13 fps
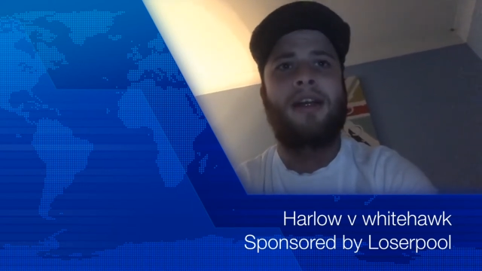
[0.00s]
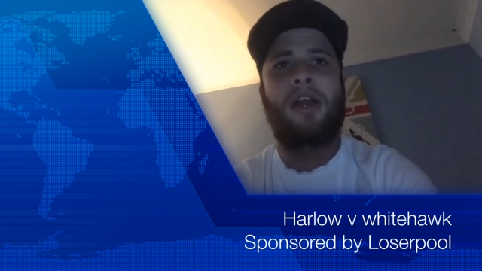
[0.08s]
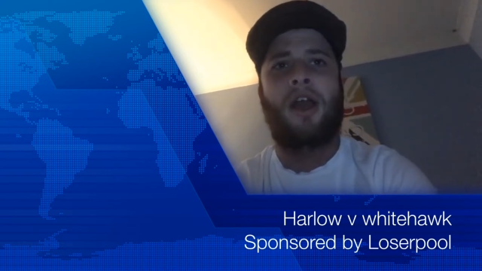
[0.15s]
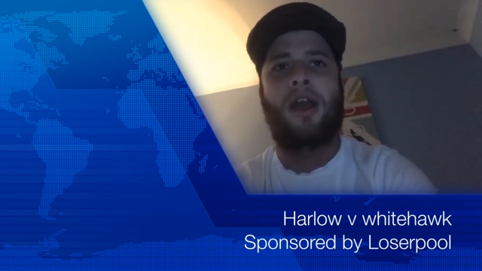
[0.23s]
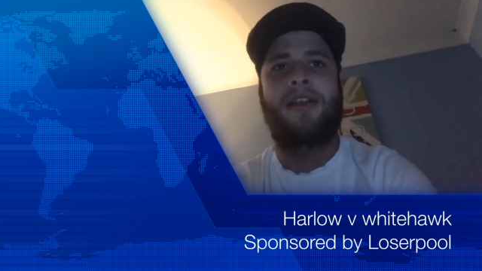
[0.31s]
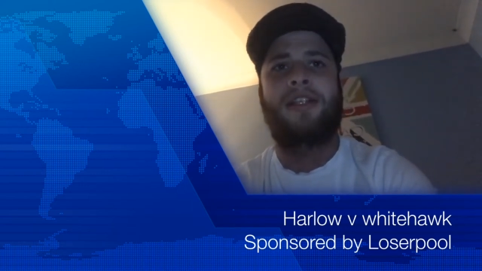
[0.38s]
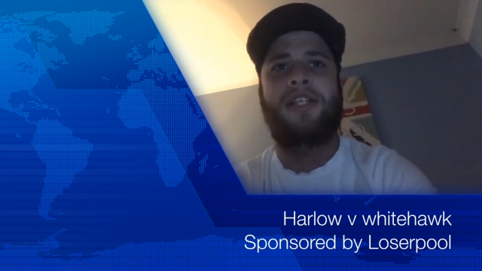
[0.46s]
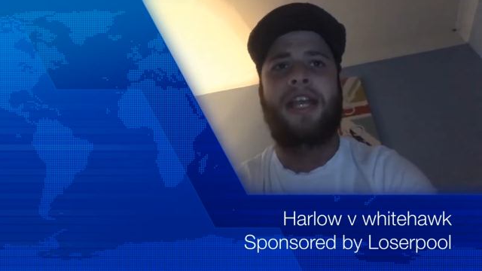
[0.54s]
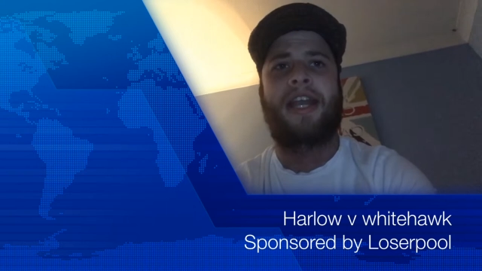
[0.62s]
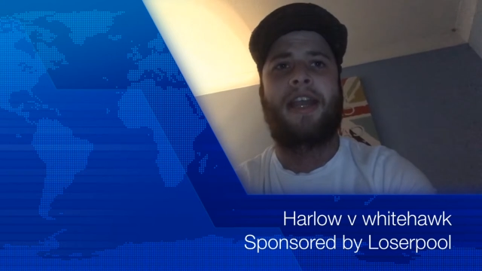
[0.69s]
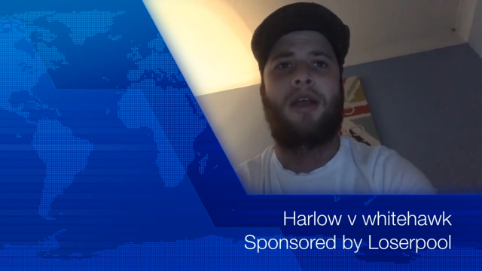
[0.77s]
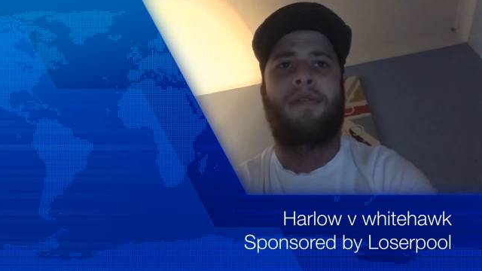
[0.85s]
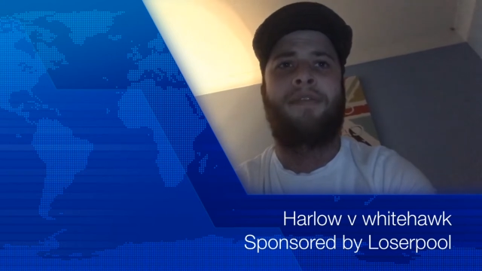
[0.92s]

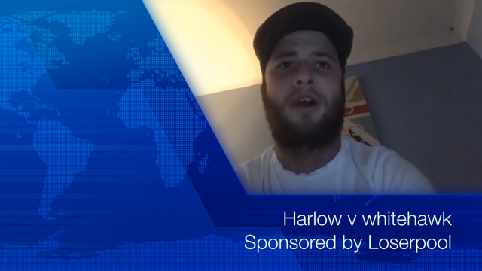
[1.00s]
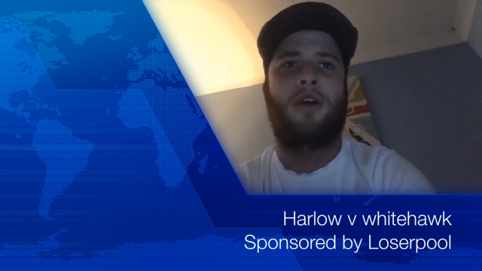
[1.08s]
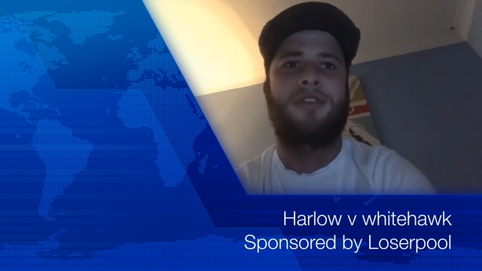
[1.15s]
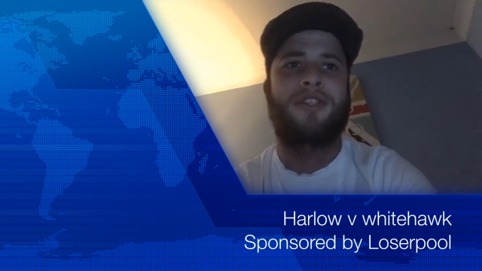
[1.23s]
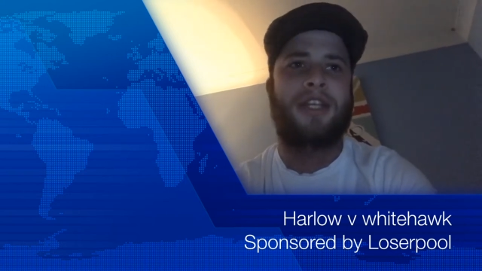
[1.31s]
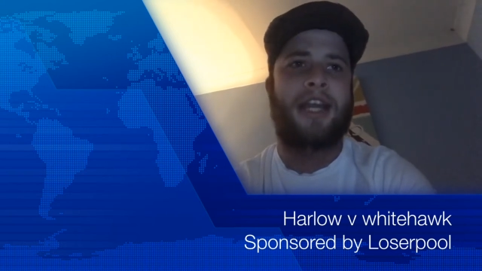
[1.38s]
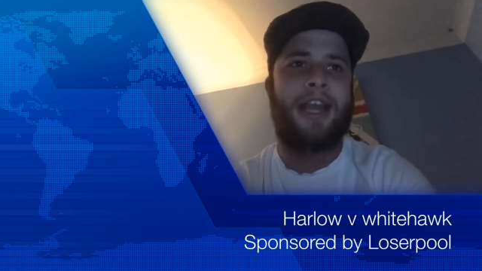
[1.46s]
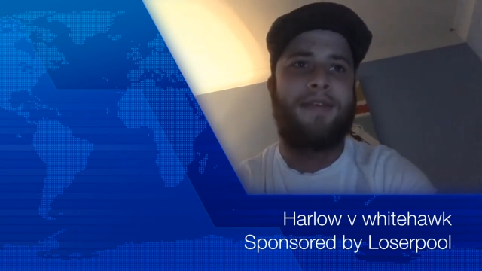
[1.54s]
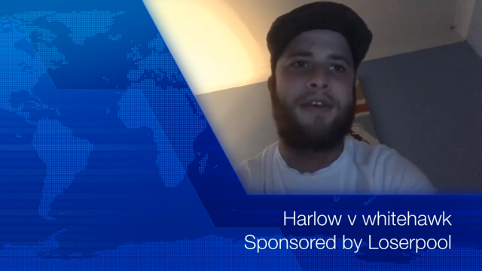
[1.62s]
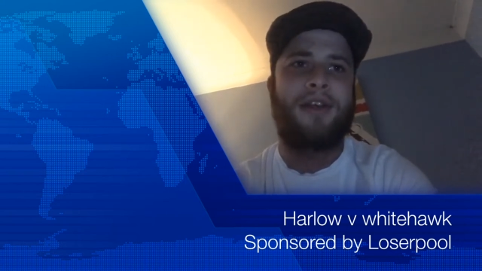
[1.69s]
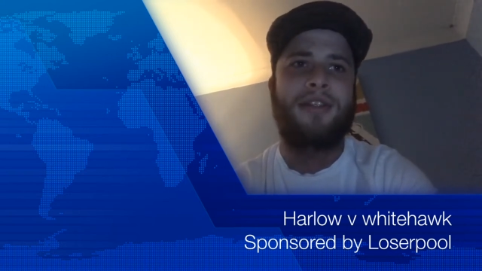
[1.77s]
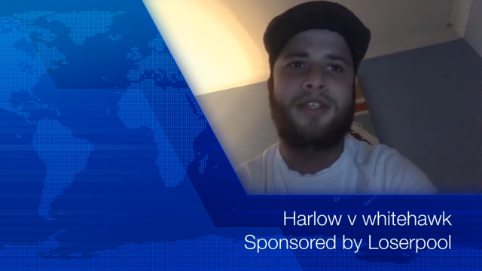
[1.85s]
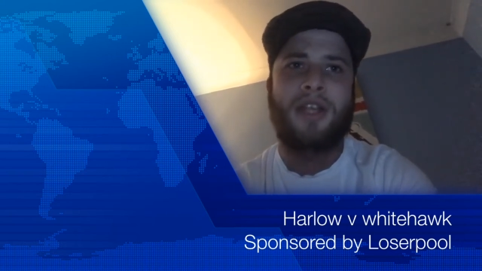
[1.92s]
courtesy of Odds and
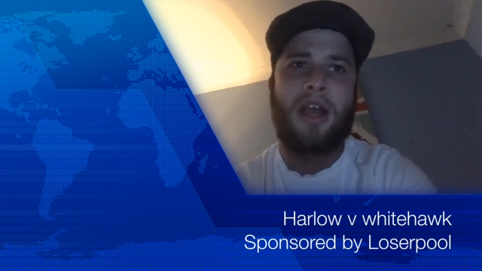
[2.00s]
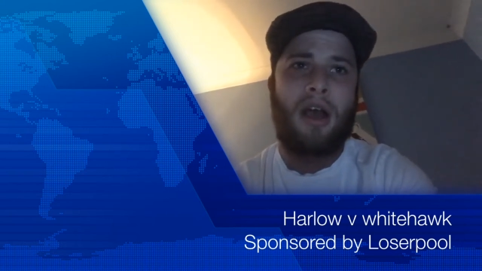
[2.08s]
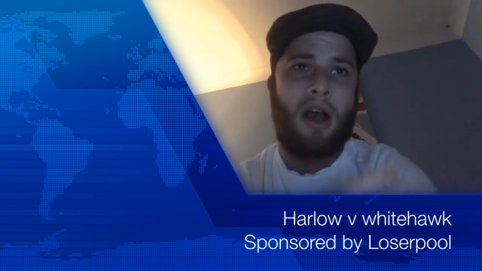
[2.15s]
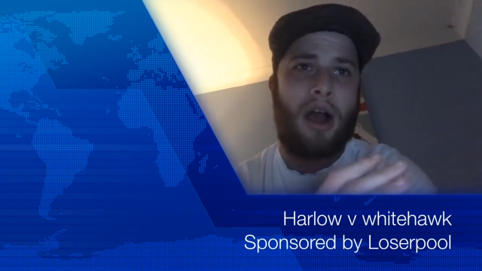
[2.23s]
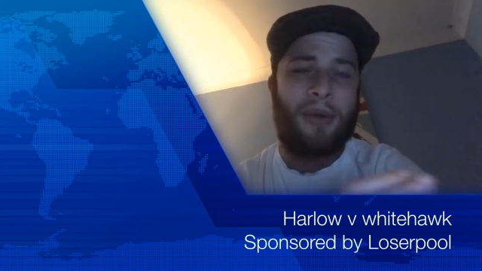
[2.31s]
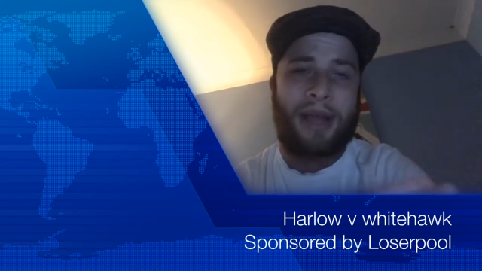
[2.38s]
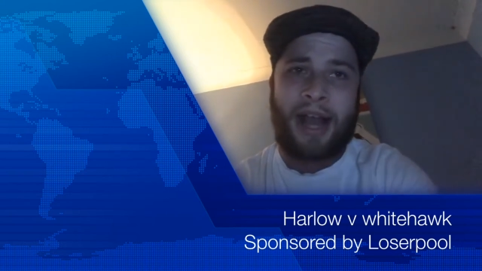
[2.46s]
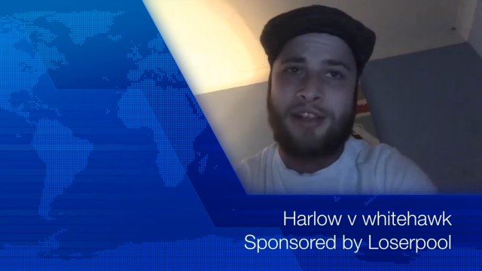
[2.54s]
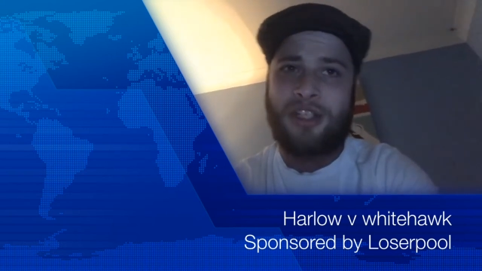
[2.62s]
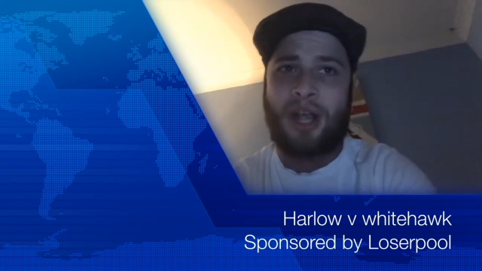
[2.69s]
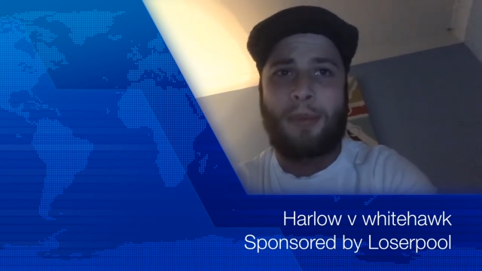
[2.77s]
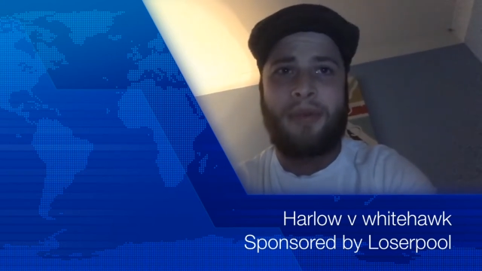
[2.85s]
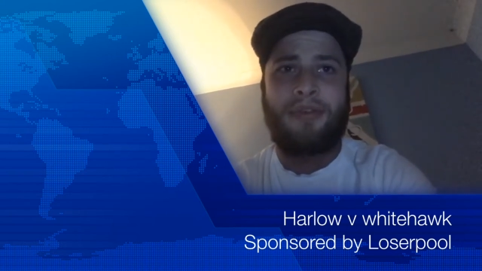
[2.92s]
Evens. I'll
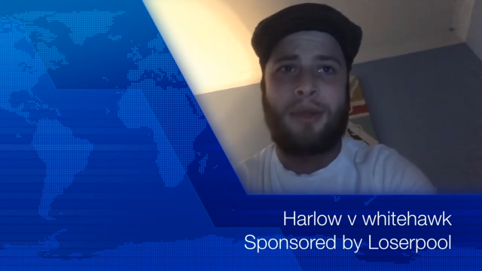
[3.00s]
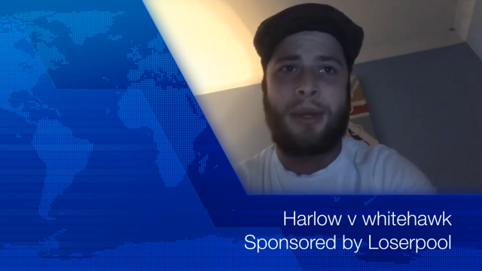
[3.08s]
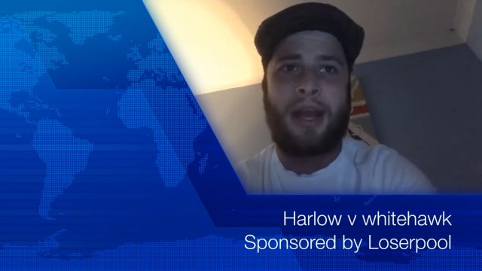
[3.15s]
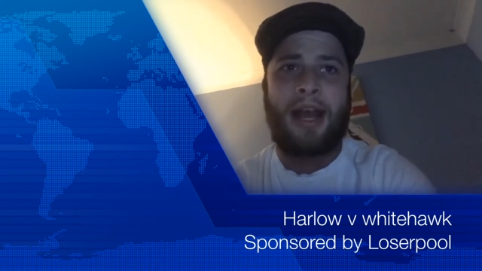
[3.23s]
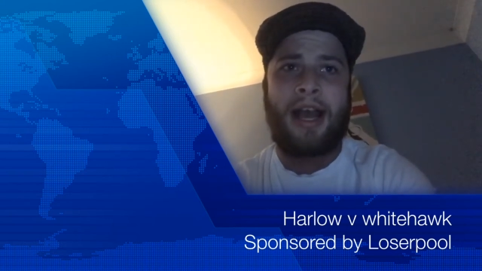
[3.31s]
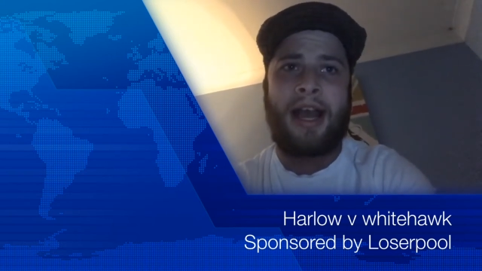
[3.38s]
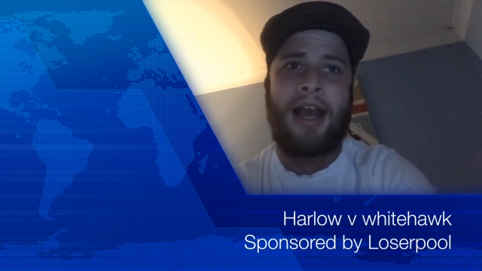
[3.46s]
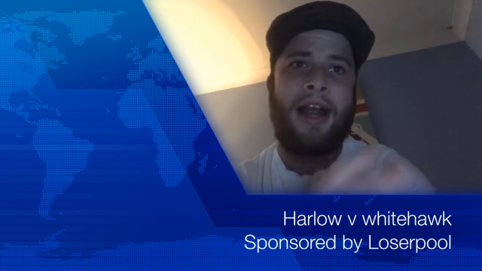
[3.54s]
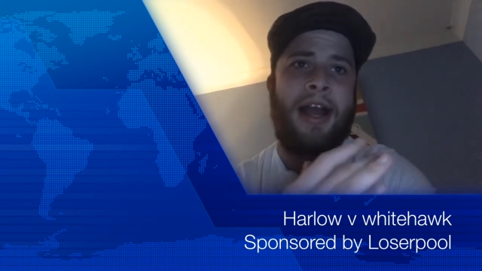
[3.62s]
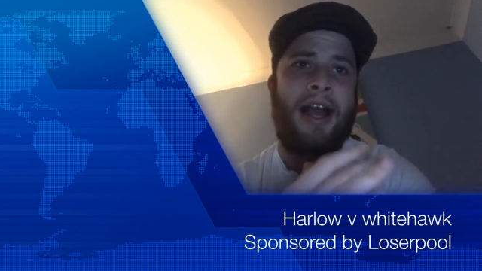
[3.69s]
catch up with you there.